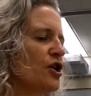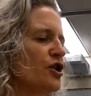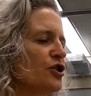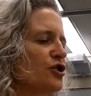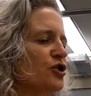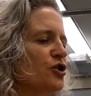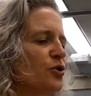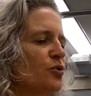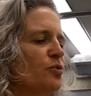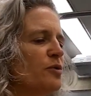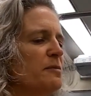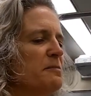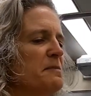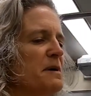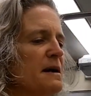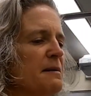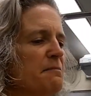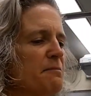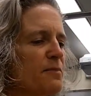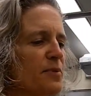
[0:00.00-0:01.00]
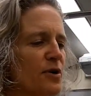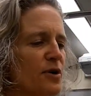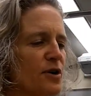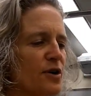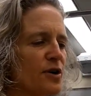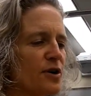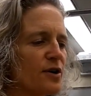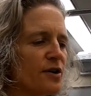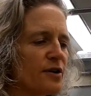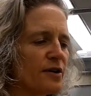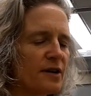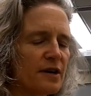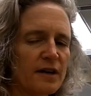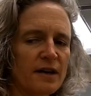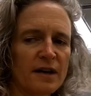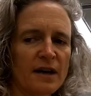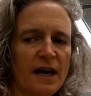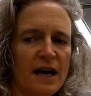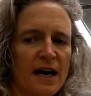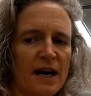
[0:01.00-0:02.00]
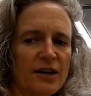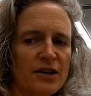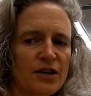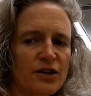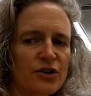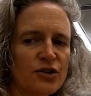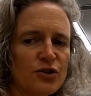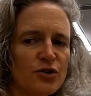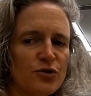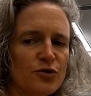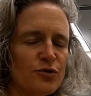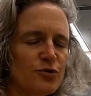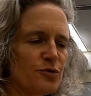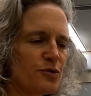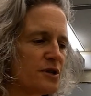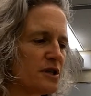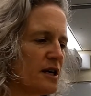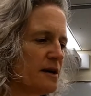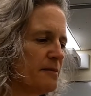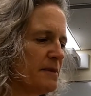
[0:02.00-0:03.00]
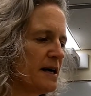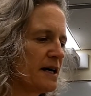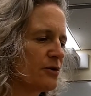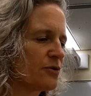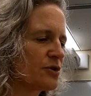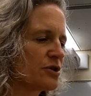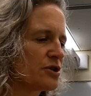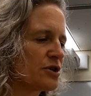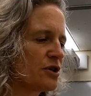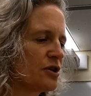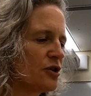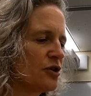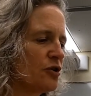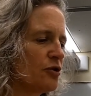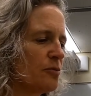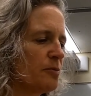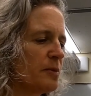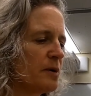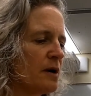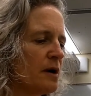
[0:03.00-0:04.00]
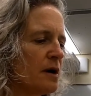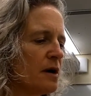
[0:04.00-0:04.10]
You remember how to use a microscope.